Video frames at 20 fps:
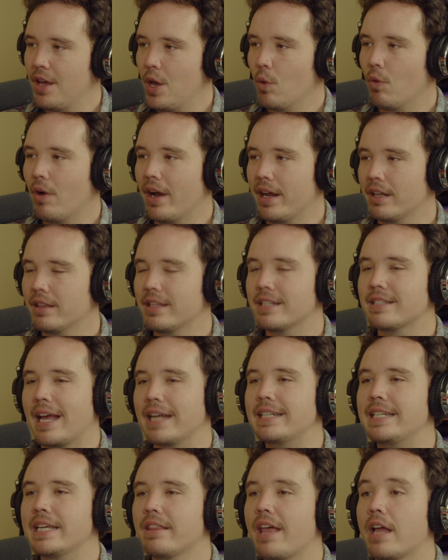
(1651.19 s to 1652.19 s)
Right? This
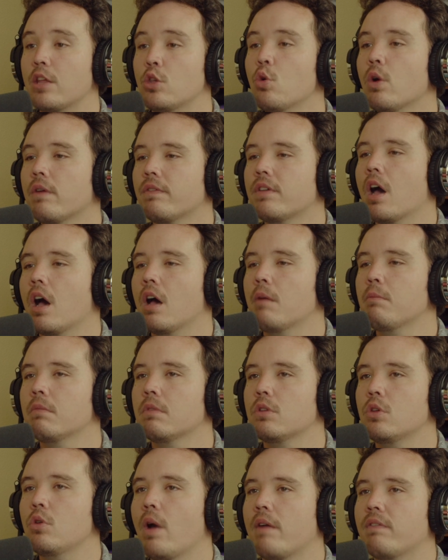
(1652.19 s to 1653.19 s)
idea that you
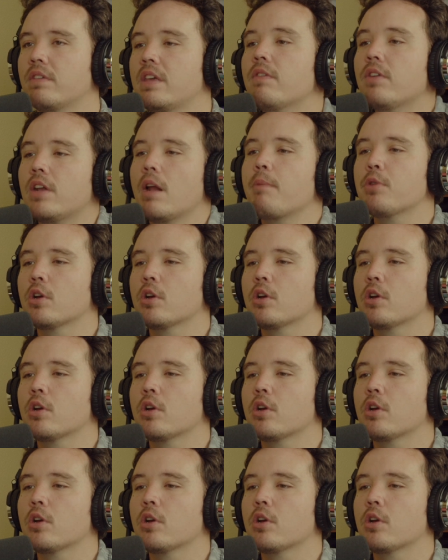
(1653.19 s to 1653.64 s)
have given up